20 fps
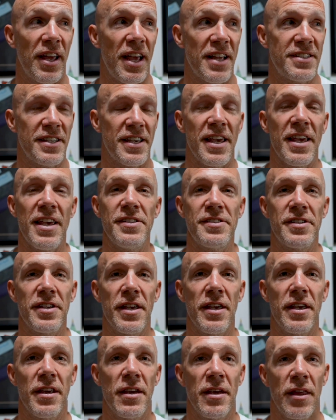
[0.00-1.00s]
It's
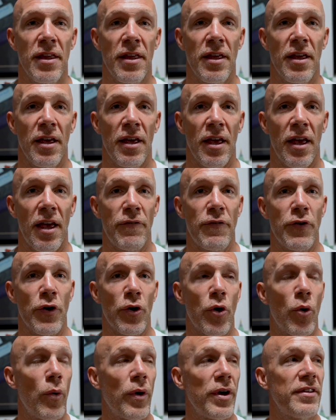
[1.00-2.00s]
easy if
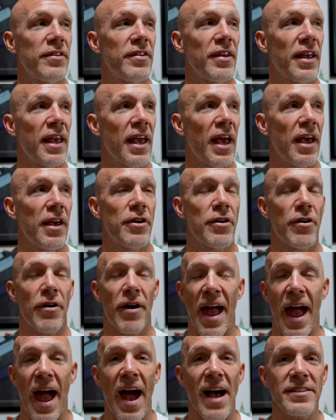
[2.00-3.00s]
you're going to get
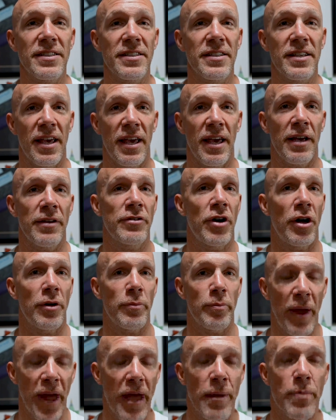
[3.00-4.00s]
your ass kicked
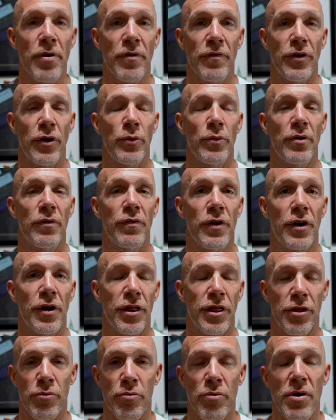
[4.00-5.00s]
on pay-per-view in
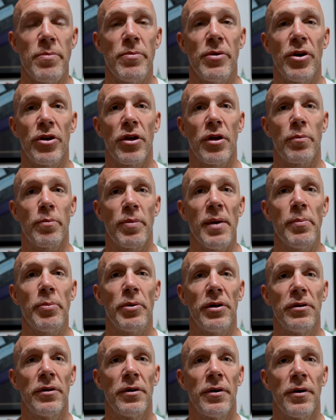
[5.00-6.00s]
front of 3 million
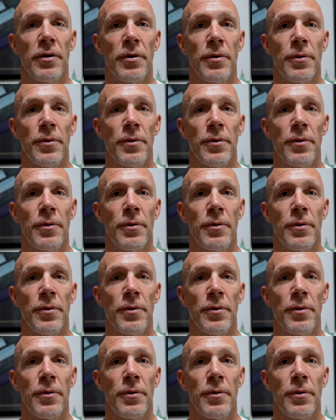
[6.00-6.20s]
people.